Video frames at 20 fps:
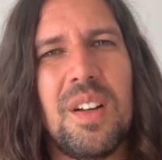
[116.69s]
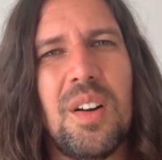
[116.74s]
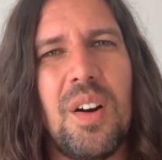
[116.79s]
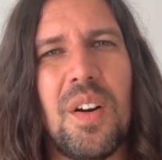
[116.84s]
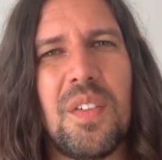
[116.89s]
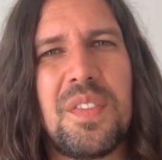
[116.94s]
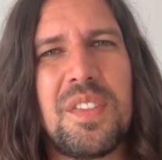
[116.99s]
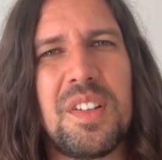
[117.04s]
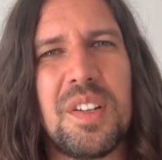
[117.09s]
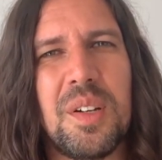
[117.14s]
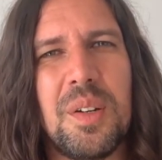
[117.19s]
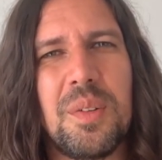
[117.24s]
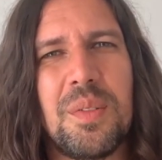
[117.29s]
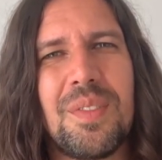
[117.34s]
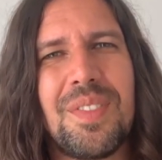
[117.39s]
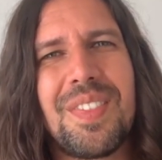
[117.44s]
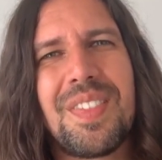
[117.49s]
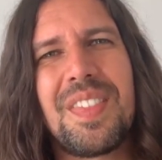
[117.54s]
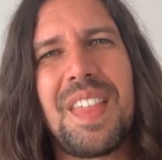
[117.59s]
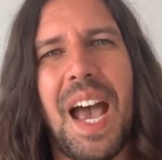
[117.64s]
of
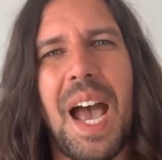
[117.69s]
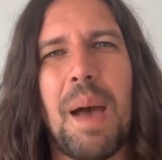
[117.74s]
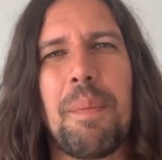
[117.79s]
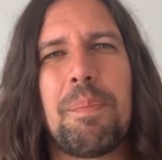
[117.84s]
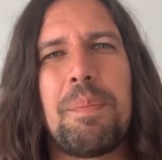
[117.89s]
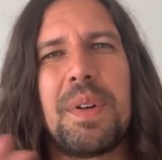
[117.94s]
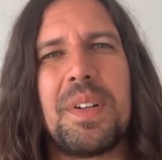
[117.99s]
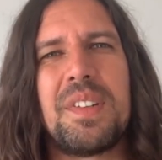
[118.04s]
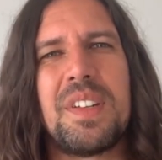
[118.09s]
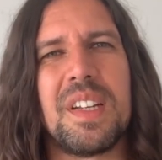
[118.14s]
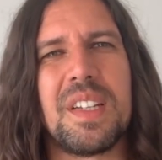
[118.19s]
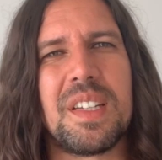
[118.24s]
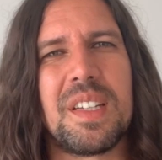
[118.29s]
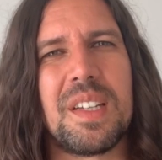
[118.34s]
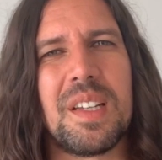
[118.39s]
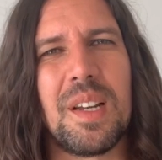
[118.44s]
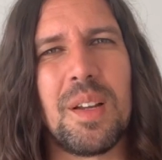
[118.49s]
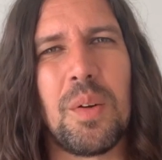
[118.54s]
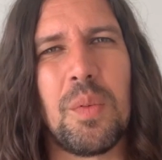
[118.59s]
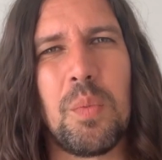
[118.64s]
June, that
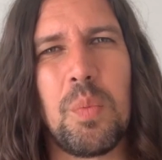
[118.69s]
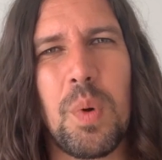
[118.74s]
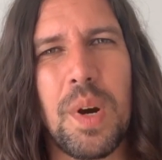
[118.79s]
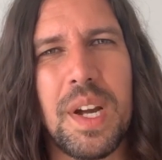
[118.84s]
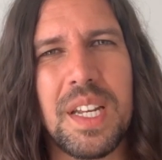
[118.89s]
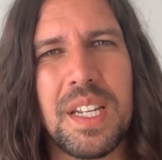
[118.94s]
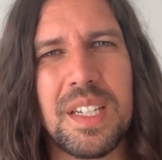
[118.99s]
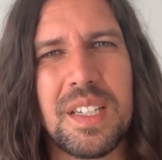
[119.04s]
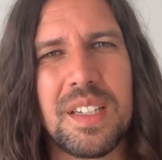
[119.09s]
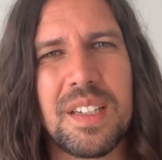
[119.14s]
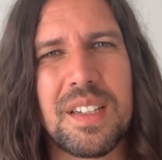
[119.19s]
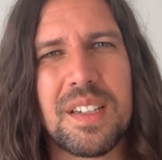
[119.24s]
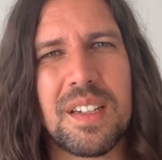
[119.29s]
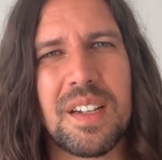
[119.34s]
particular week,